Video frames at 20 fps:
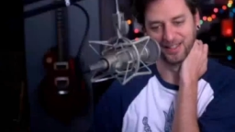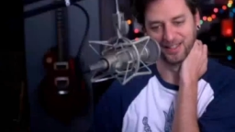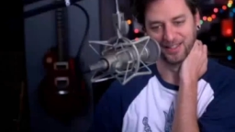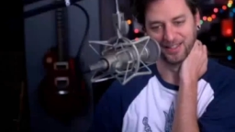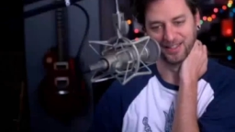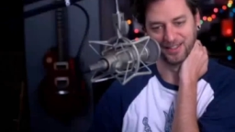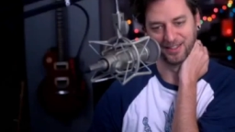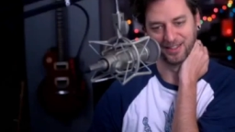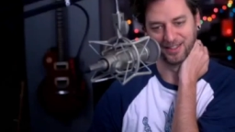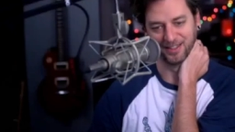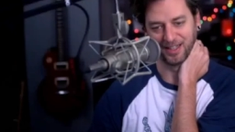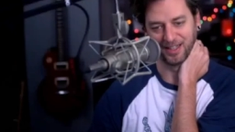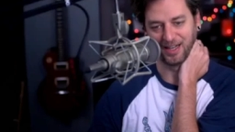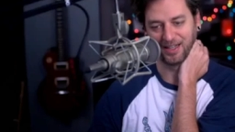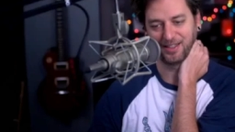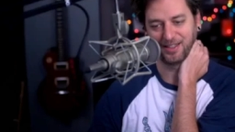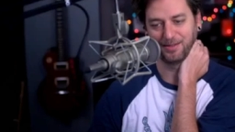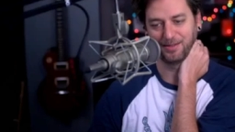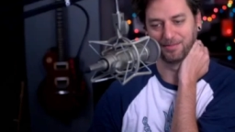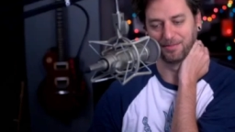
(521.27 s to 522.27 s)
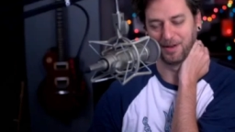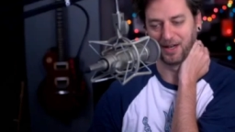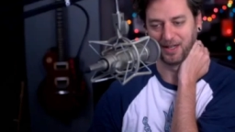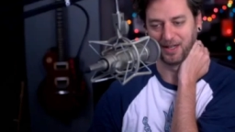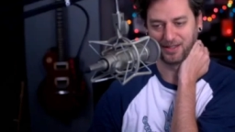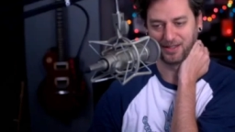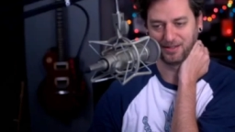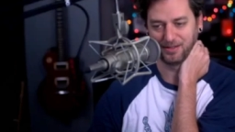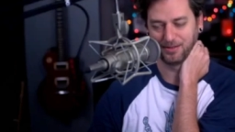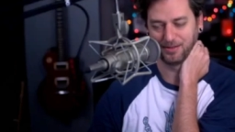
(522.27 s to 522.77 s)
it. I, yeah. I, didn't
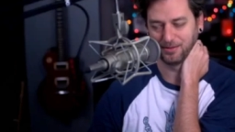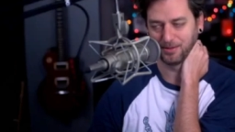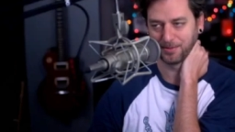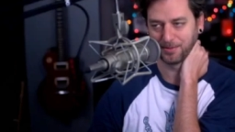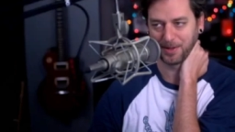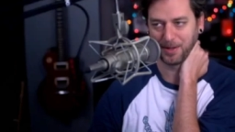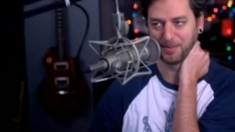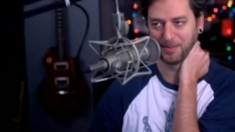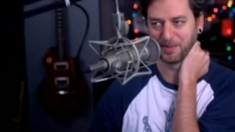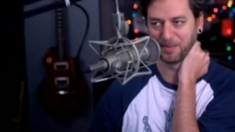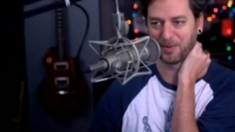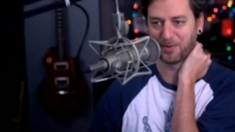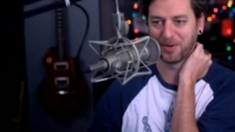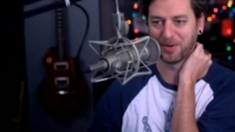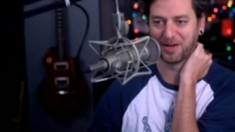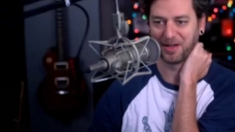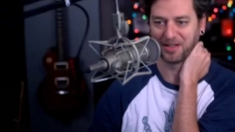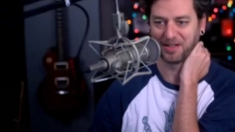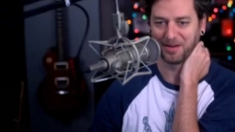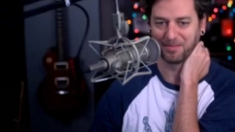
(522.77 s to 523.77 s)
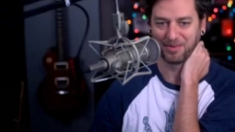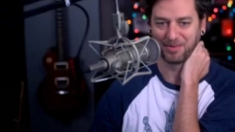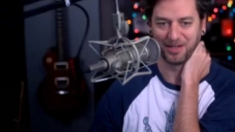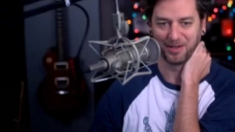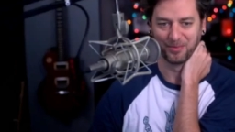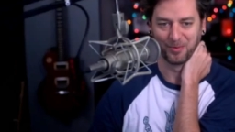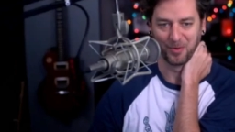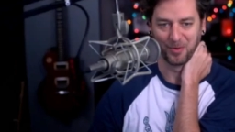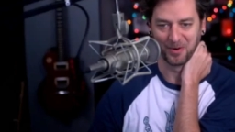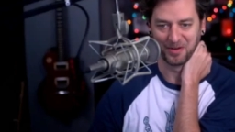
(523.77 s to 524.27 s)
mind A Realm Reborn. I kept
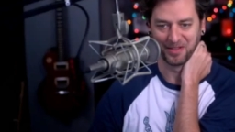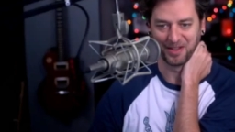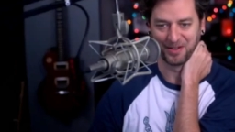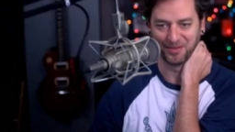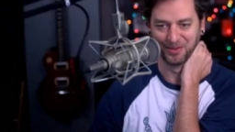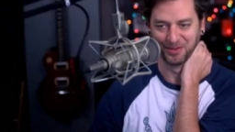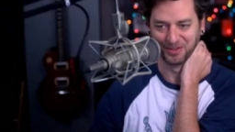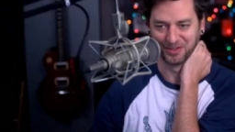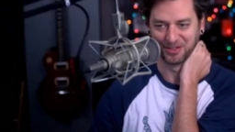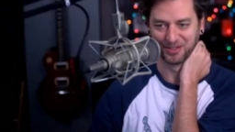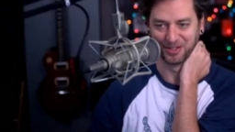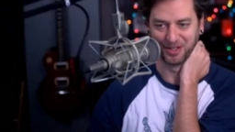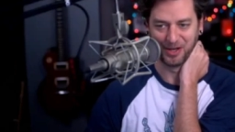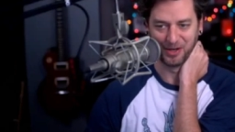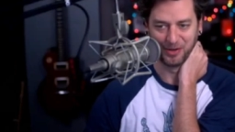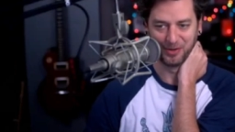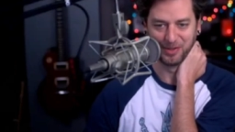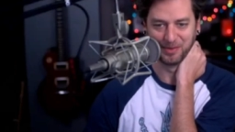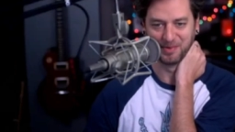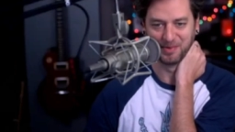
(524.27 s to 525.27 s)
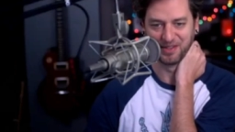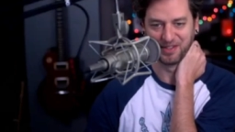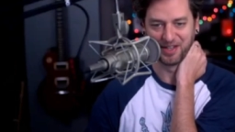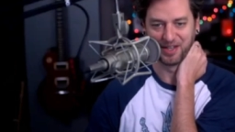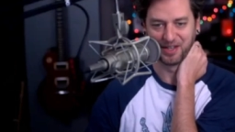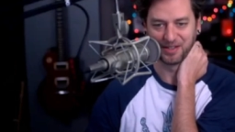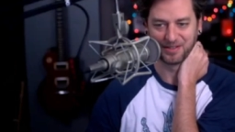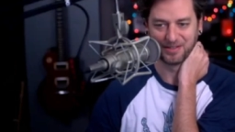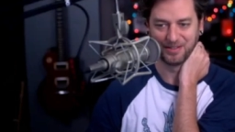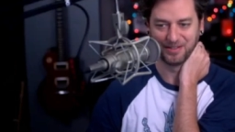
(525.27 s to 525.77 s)
getting warned that it was slow and
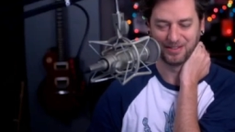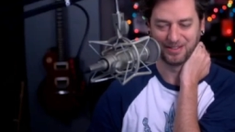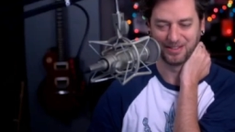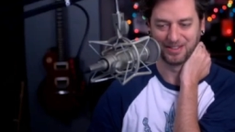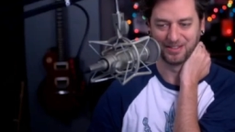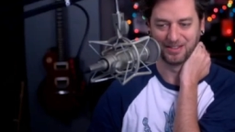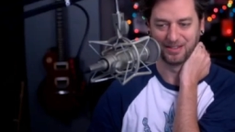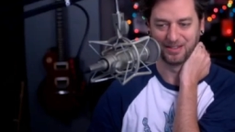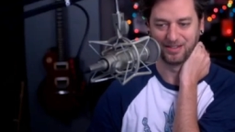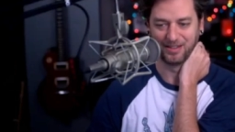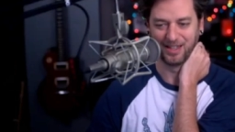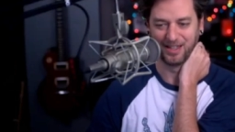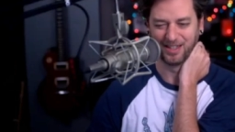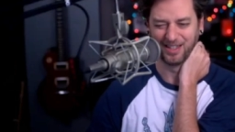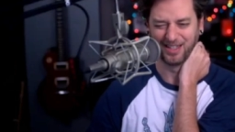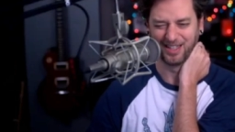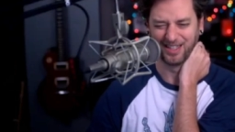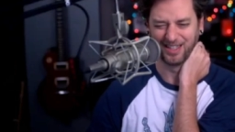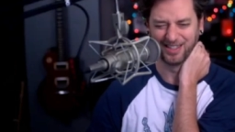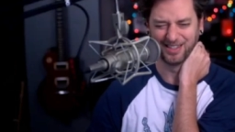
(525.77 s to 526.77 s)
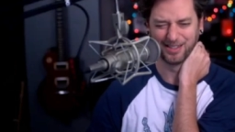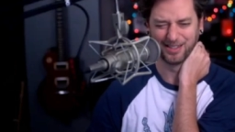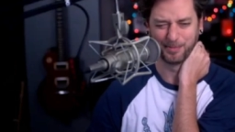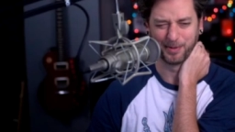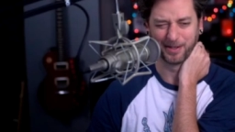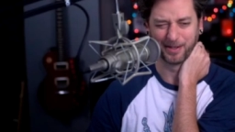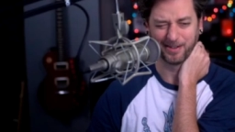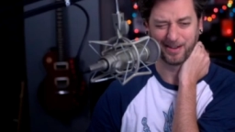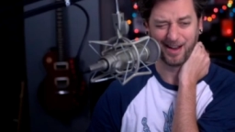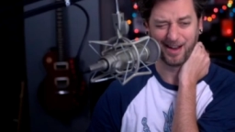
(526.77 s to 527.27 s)
methodical, and and it is,
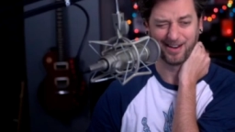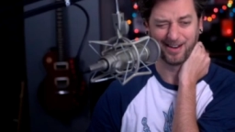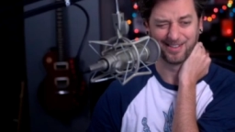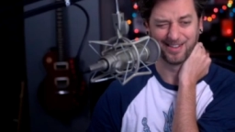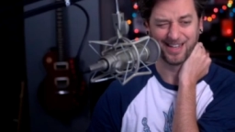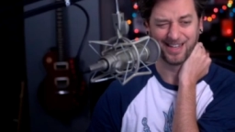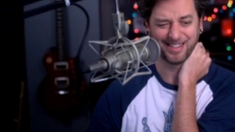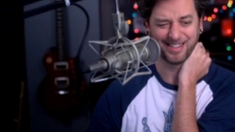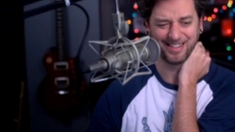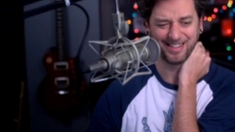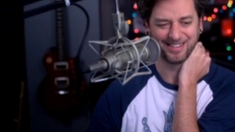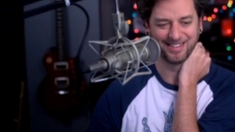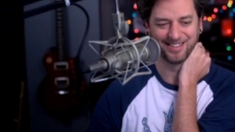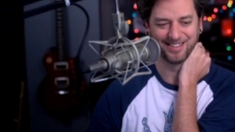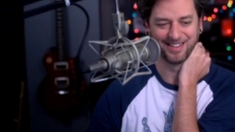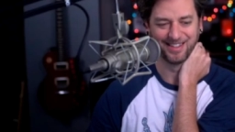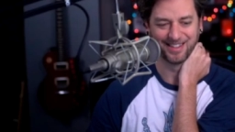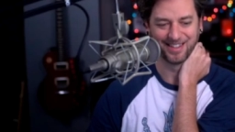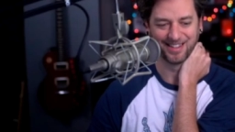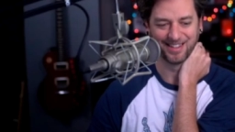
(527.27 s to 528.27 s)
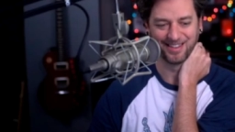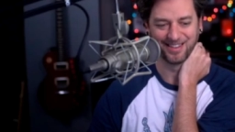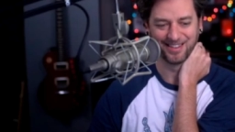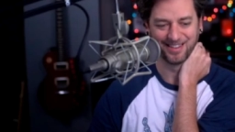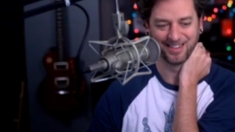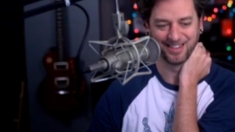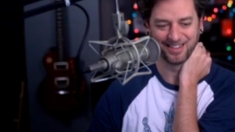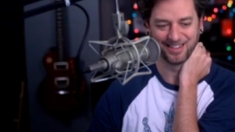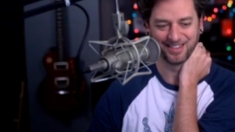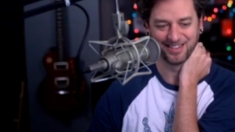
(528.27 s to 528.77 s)
but I kind of liked it. Like it,
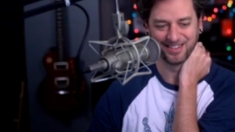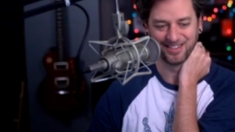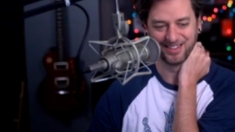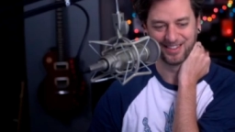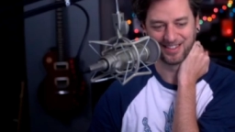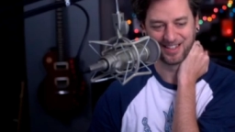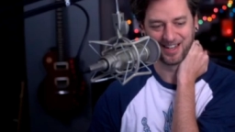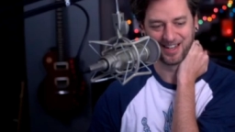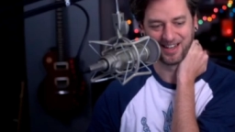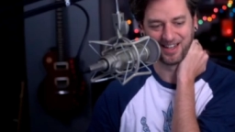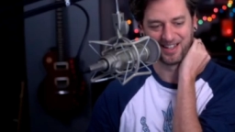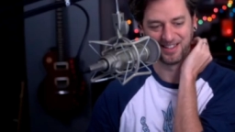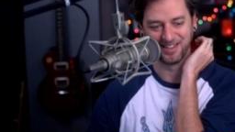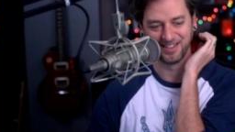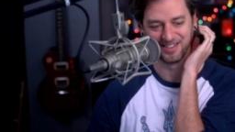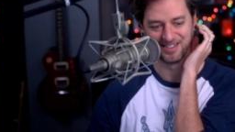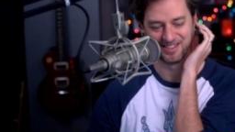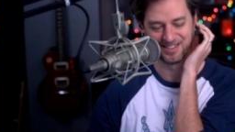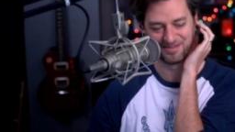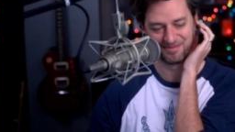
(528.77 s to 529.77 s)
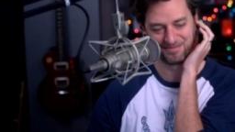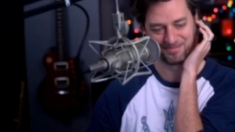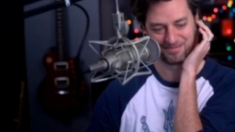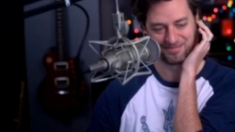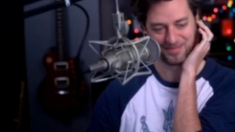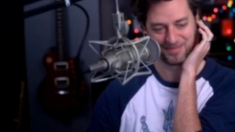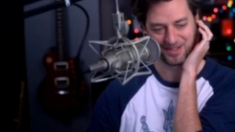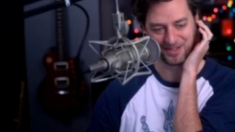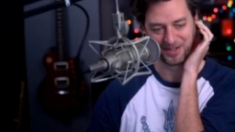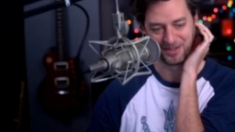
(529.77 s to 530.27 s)
like it kind of had this.
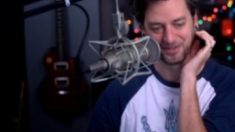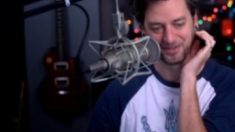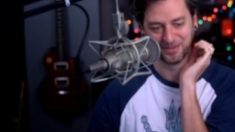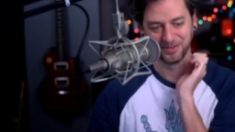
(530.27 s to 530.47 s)
I don't know.